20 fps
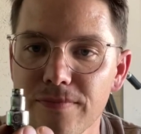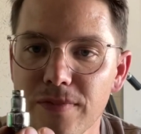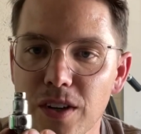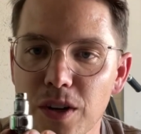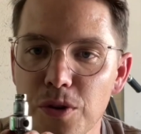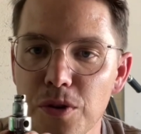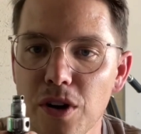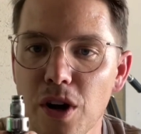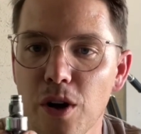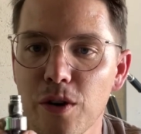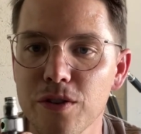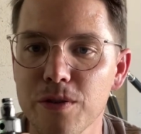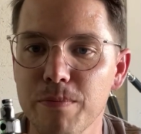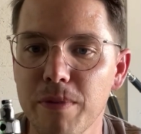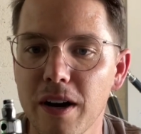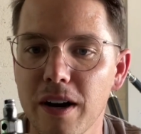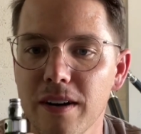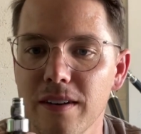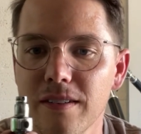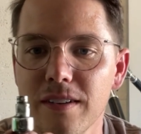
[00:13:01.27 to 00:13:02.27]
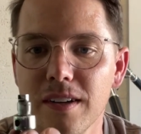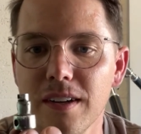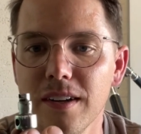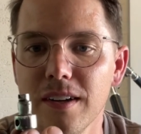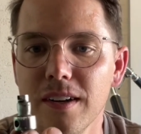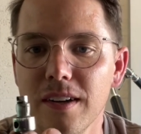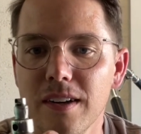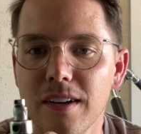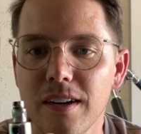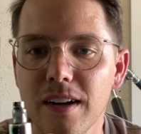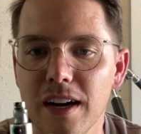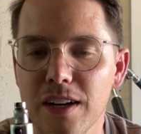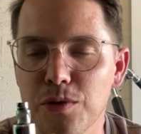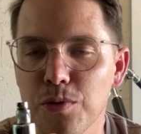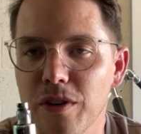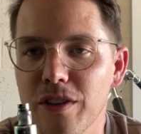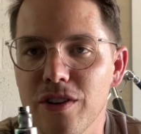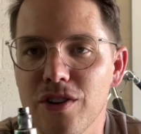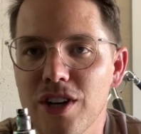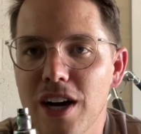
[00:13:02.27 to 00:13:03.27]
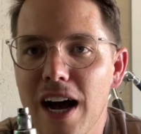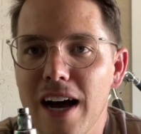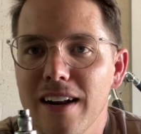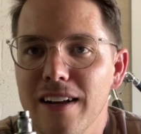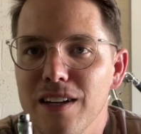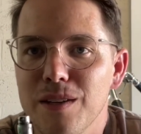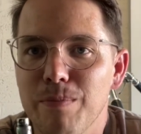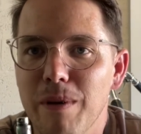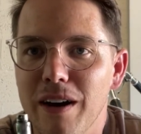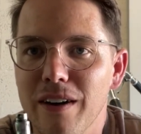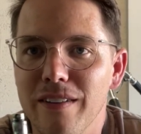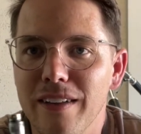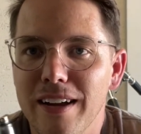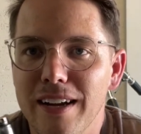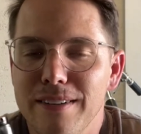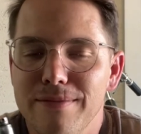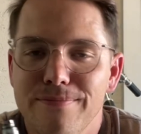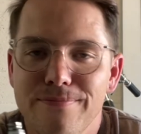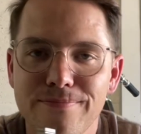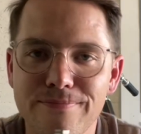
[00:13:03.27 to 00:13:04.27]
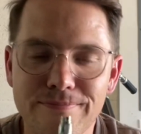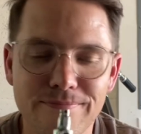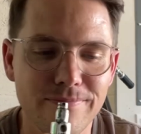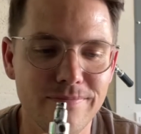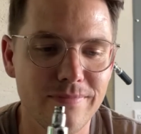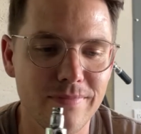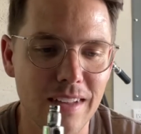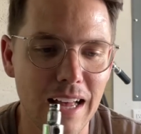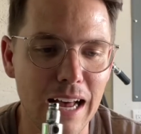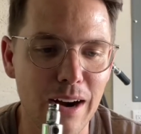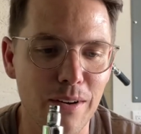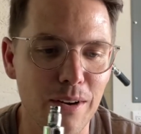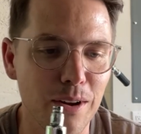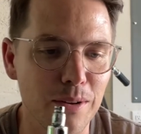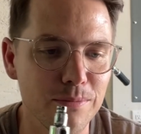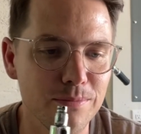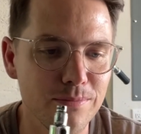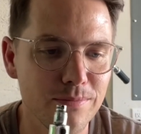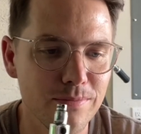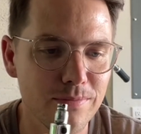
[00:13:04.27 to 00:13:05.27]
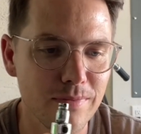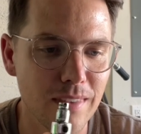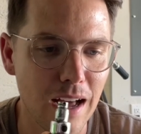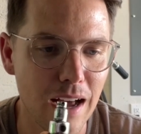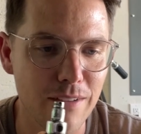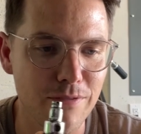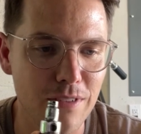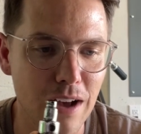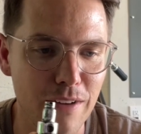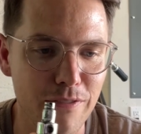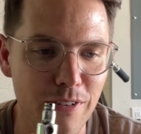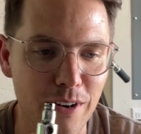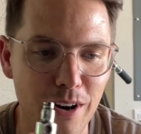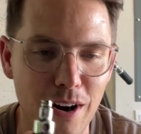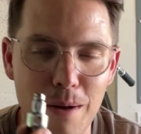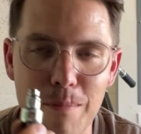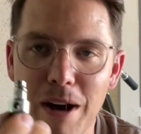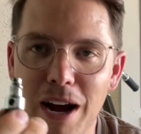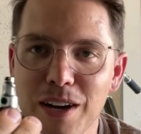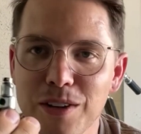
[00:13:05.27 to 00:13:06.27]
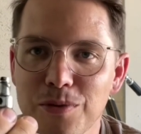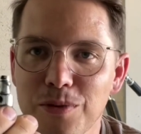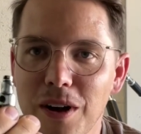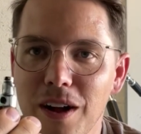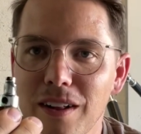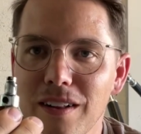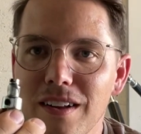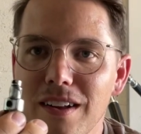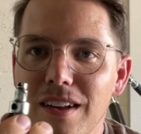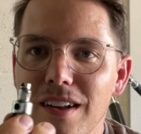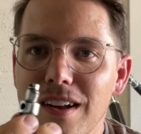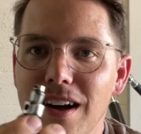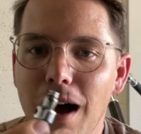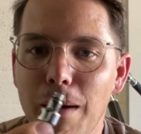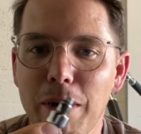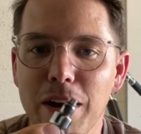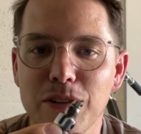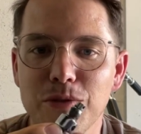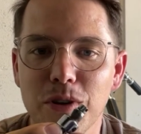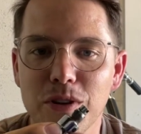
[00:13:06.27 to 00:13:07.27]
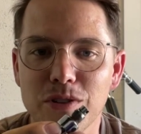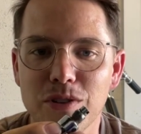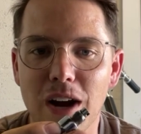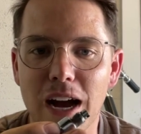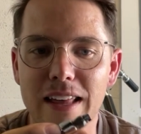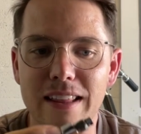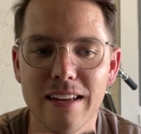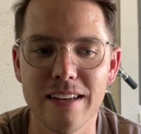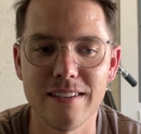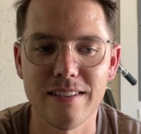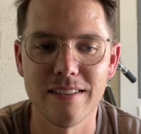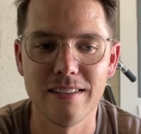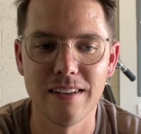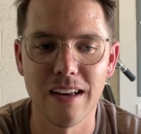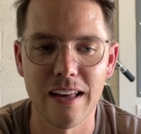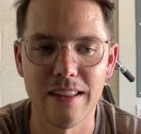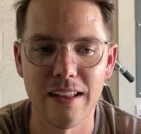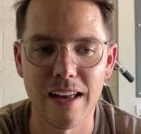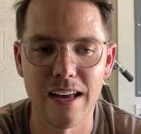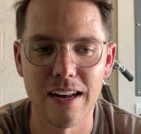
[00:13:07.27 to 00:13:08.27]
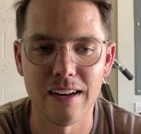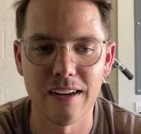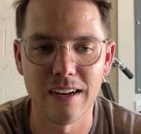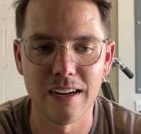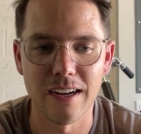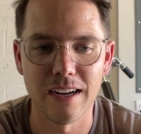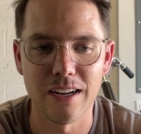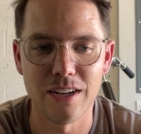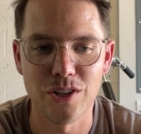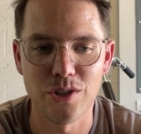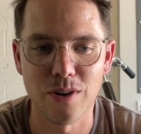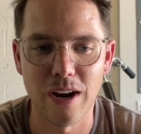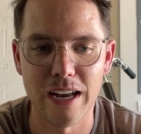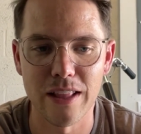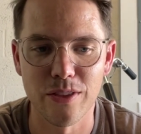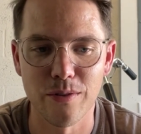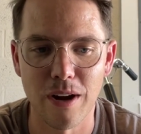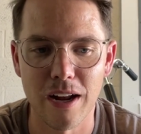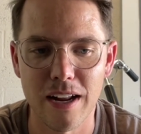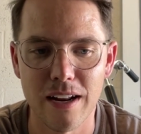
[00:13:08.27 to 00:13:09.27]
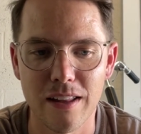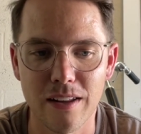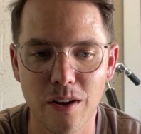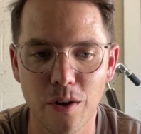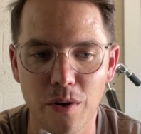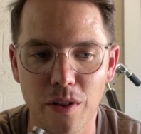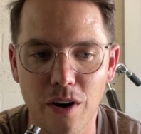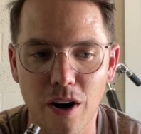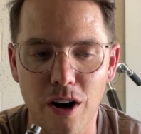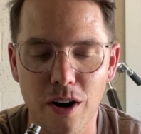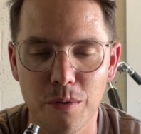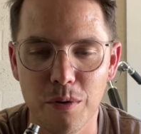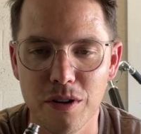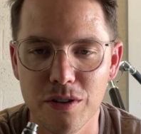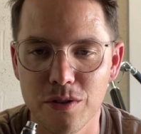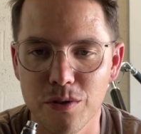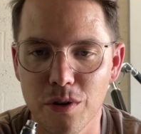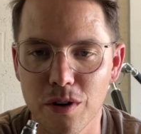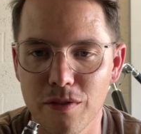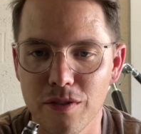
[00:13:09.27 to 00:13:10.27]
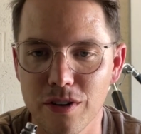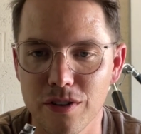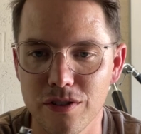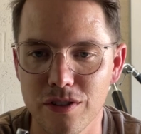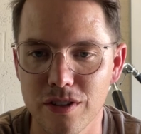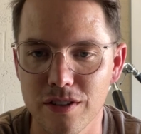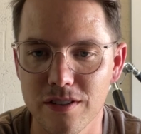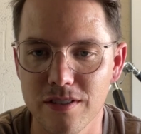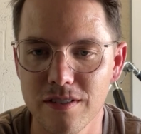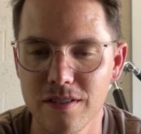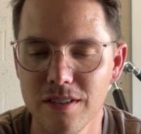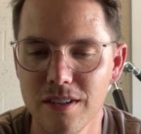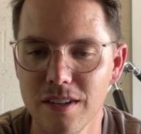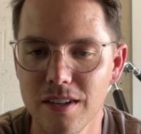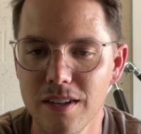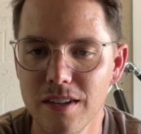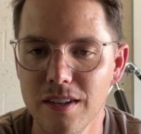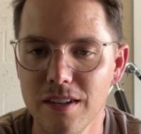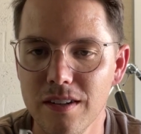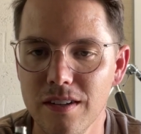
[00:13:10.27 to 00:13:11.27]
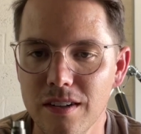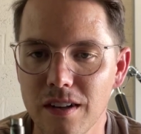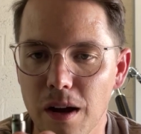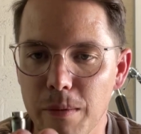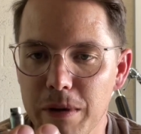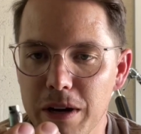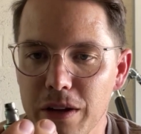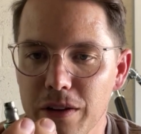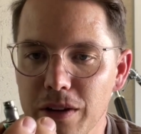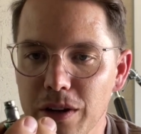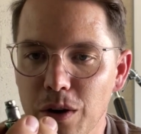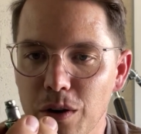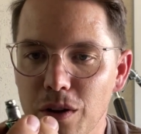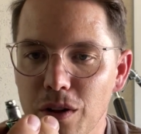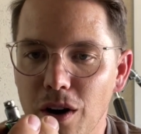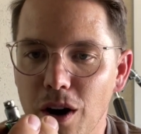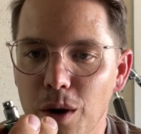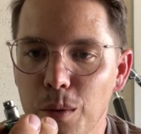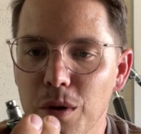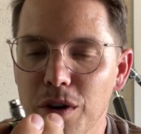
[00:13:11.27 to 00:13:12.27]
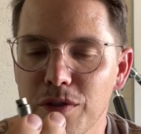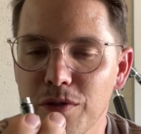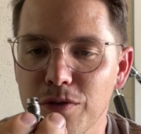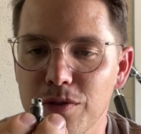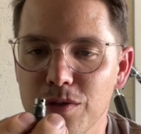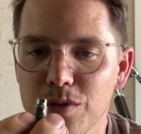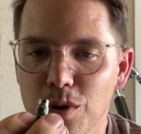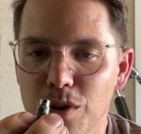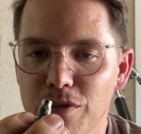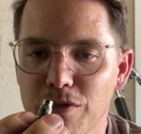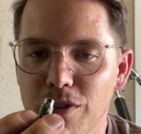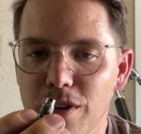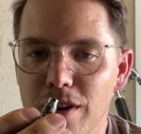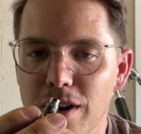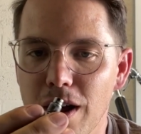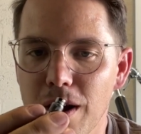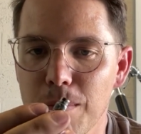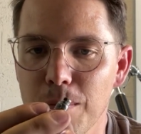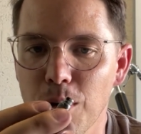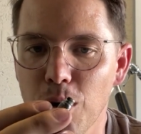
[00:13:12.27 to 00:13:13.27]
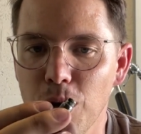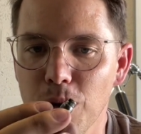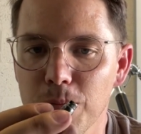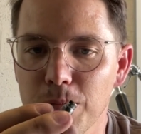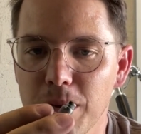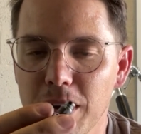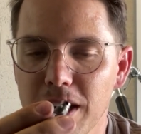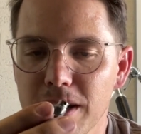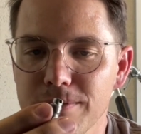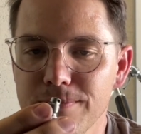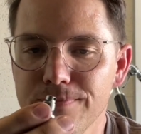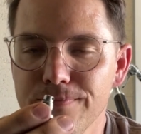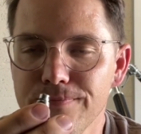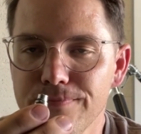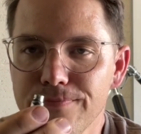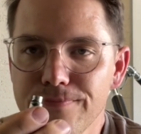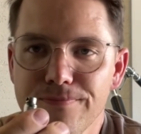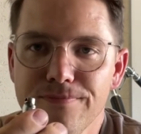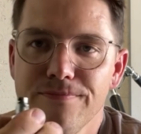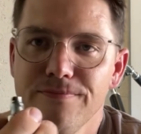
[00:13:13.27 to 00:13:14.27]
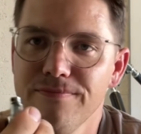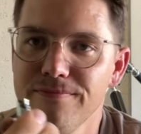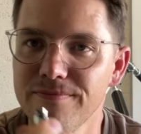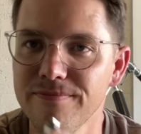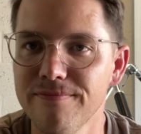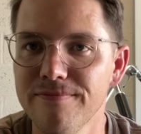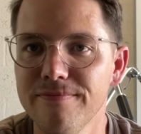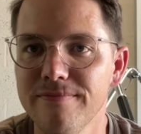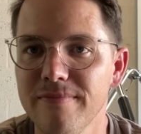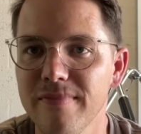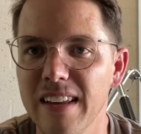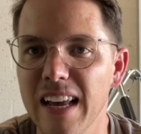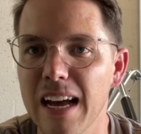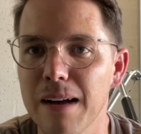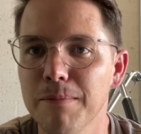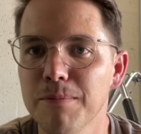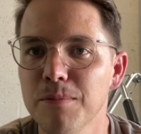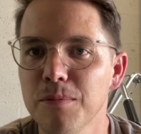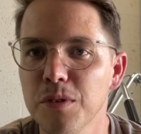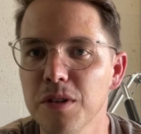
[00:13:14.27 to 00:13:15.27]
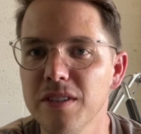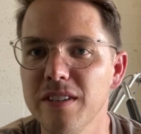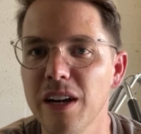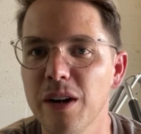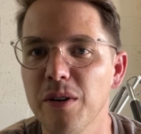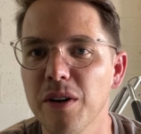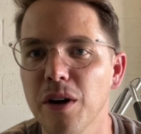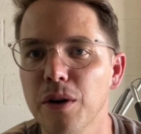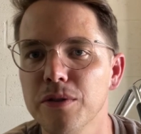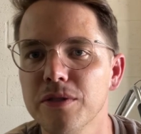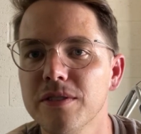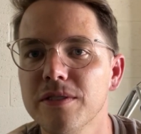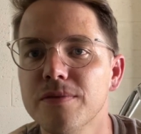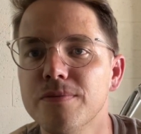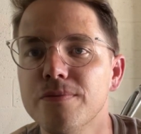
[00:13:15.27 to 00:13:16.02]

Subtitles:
Who knows? But it's worth a shot. It's better than, I don't know. I figure I might as well try this, and then try and thread it and go to the hardware store versus just immediately go to the hardware store for a nut and bolt. But yeah, we'll see how it goes.